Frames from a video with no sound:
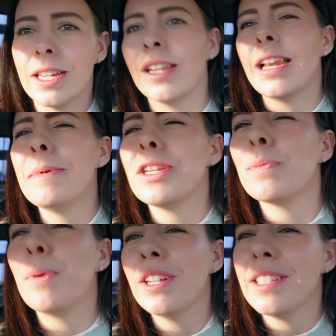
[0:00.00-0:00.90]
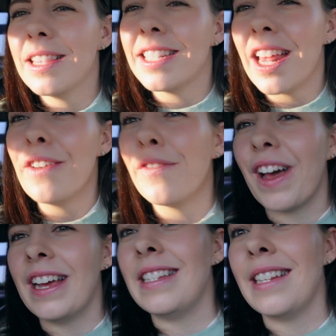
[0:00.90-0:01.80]
let me just pull the sun
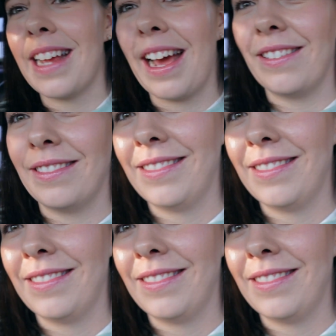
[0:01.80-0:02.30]
visor down.